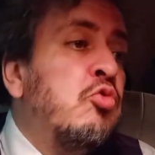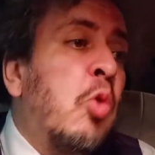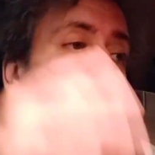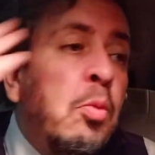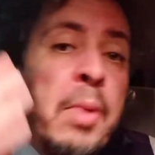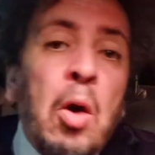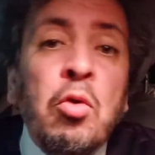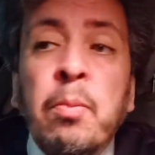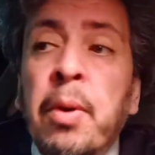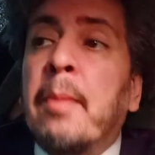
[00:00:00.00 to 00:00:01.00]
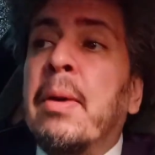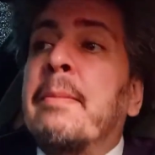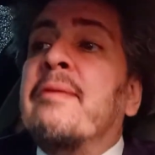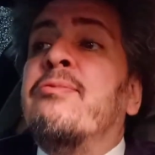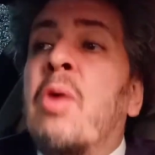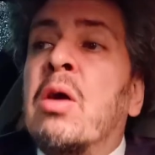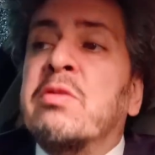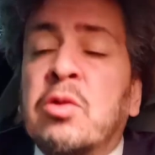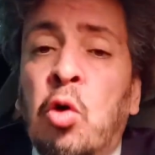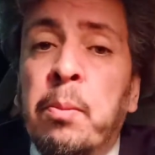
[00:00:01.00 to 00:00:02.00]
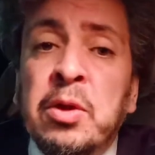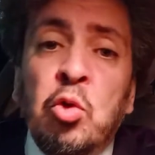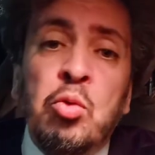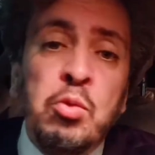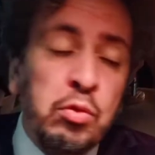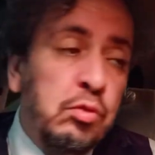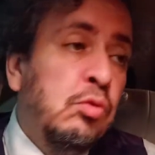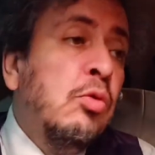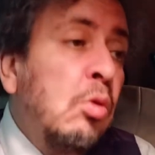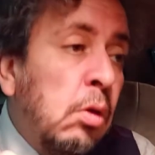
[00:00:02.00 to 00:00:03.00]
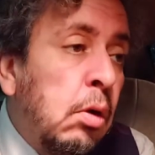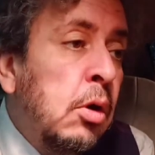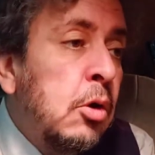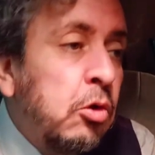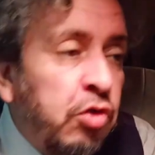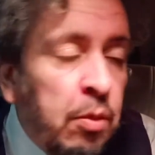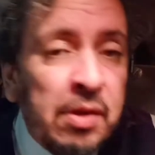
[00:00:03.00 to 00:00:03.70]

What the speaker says: Too bad. We made a measurement mistake. I don't know what went wrong.